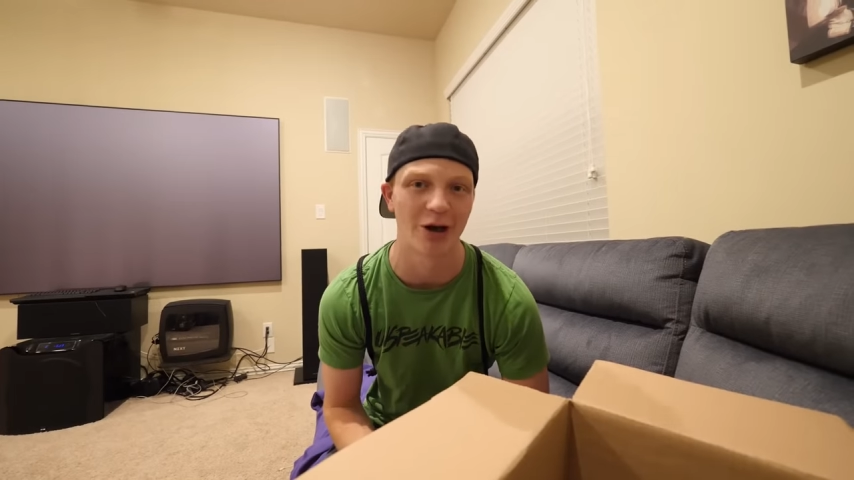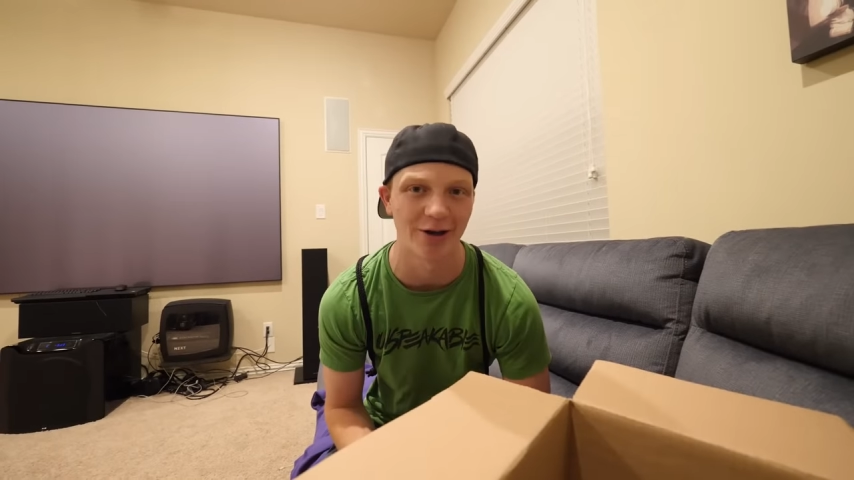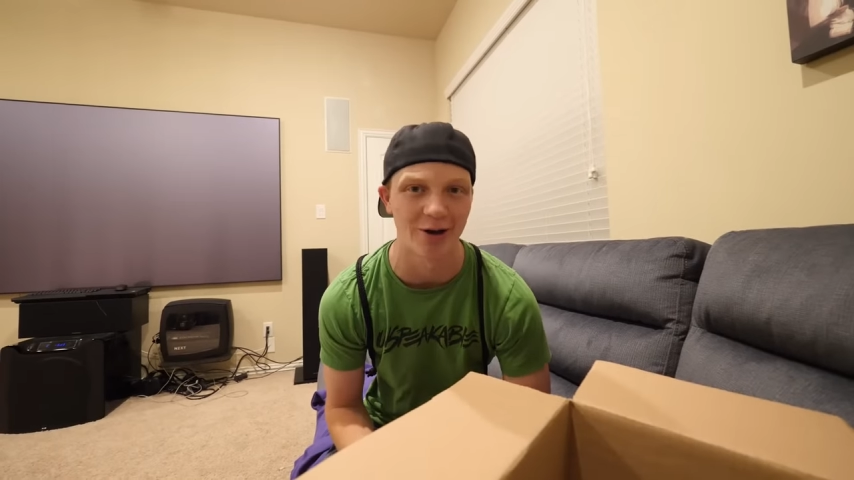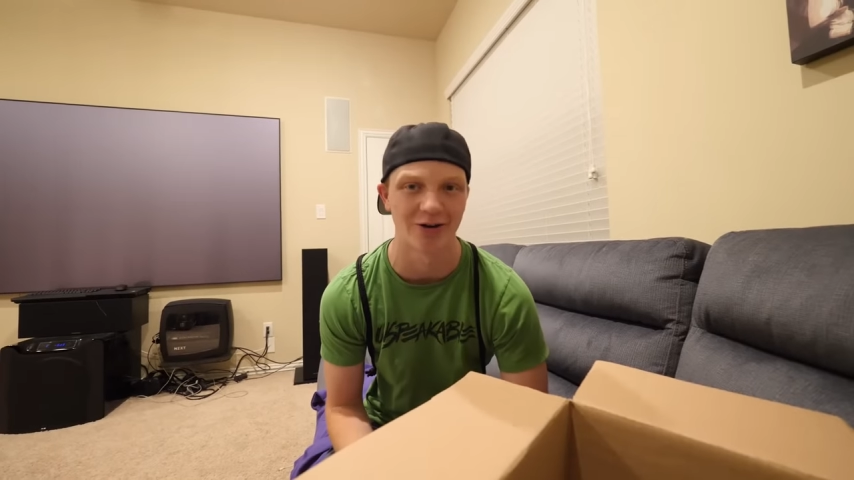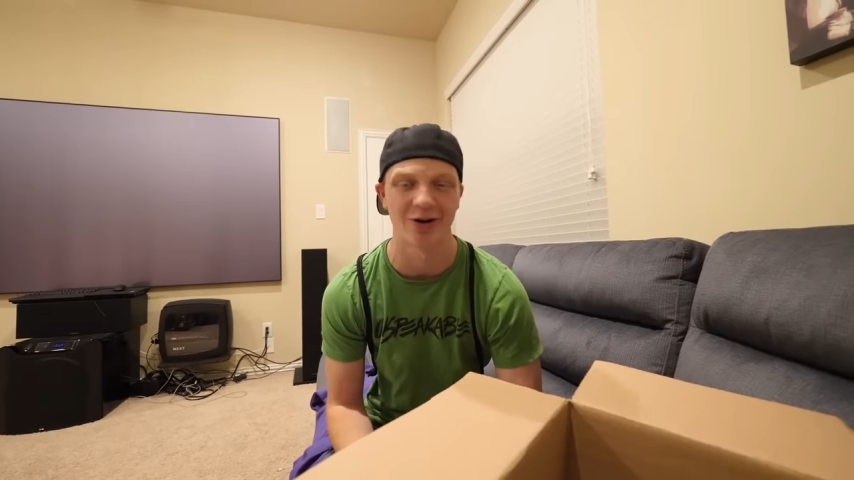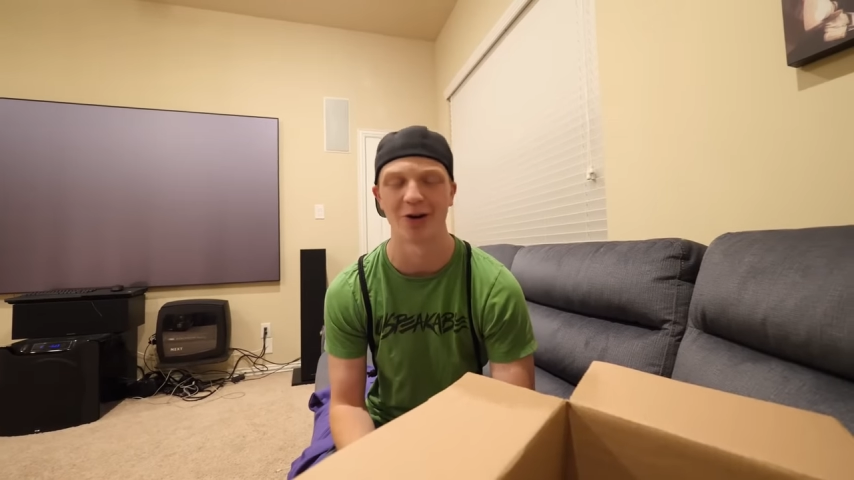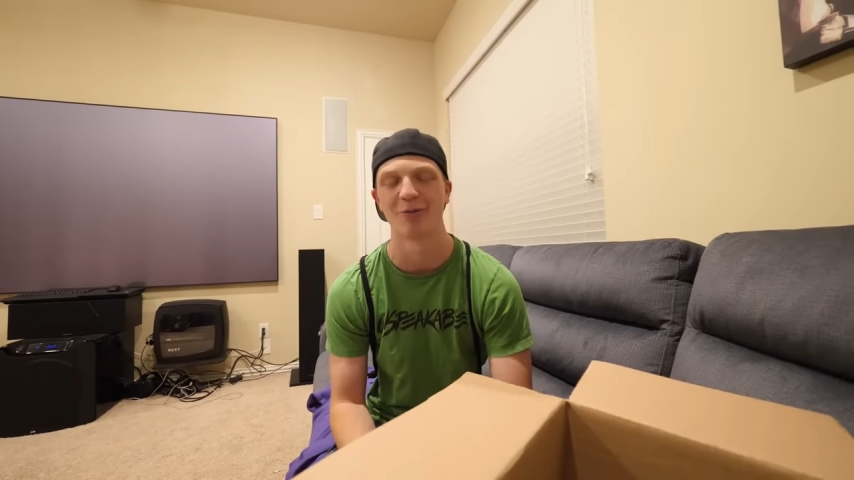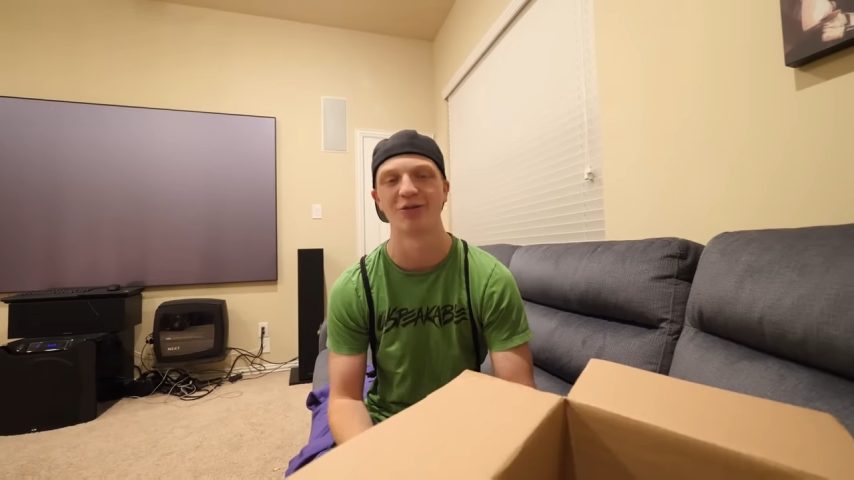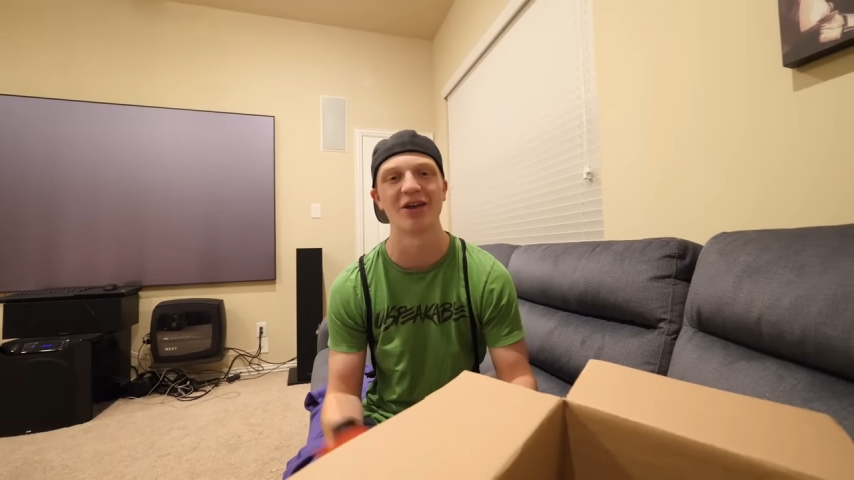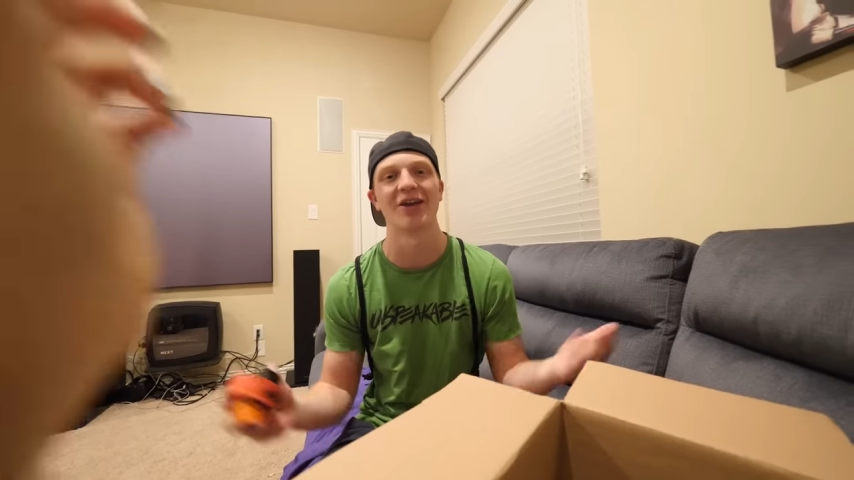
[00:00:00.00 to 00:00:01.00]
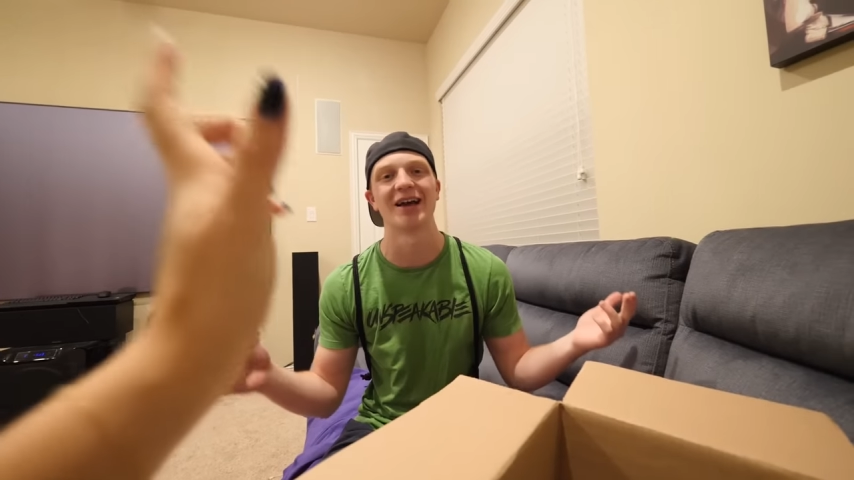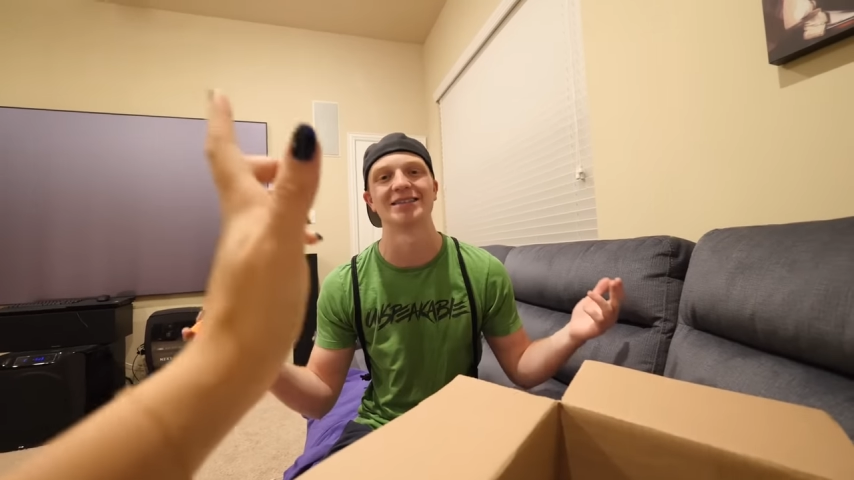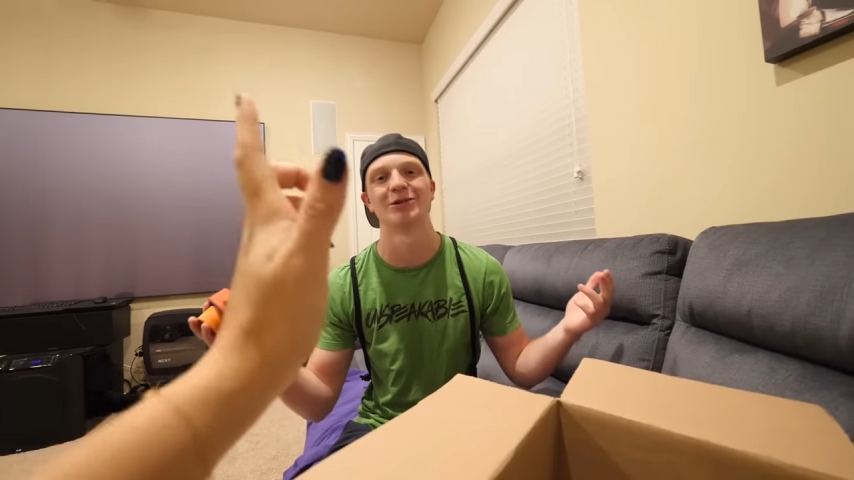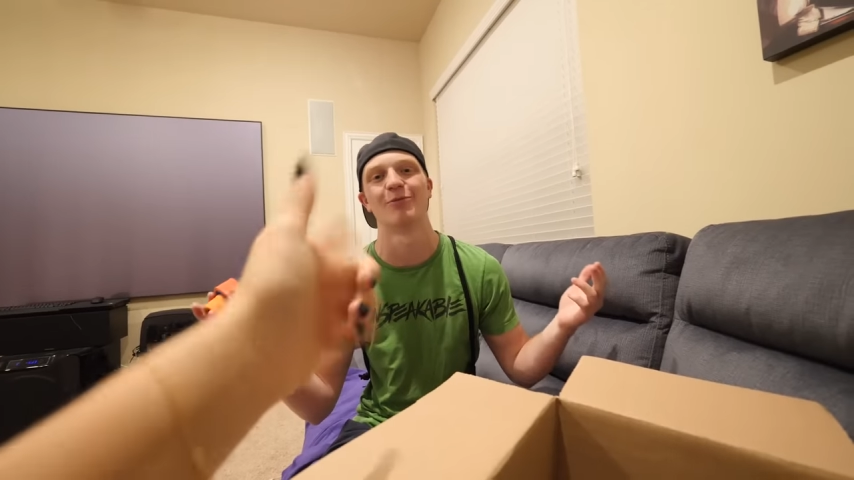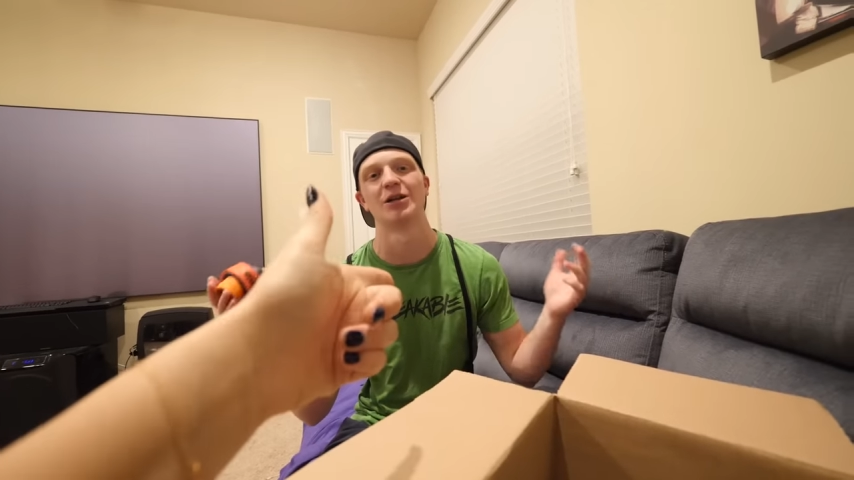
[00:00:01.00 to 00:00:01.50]
hunt on her. But thank you
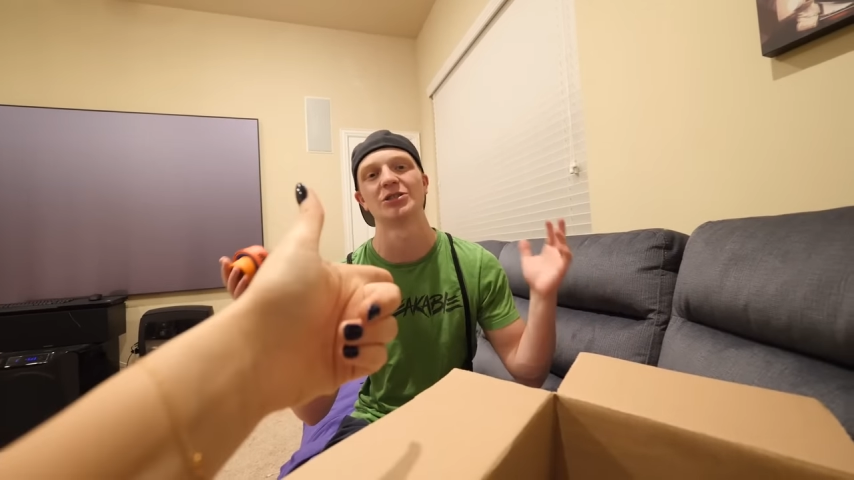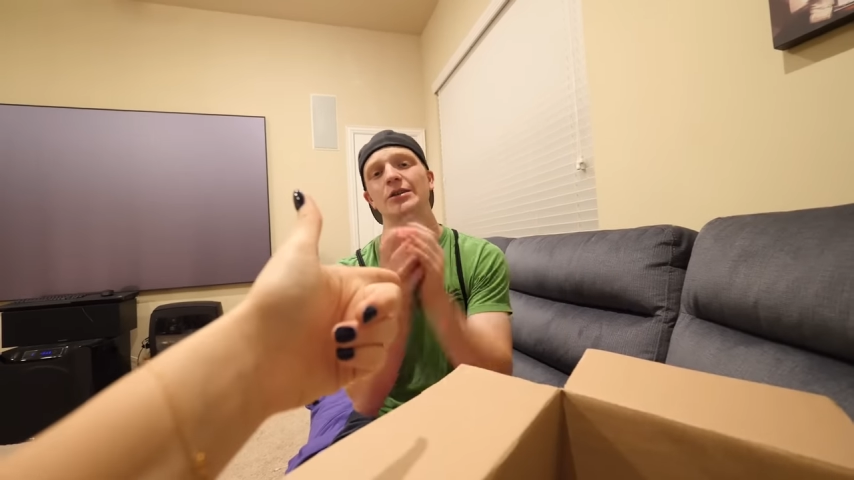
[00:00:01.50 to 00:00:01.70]
guys so much.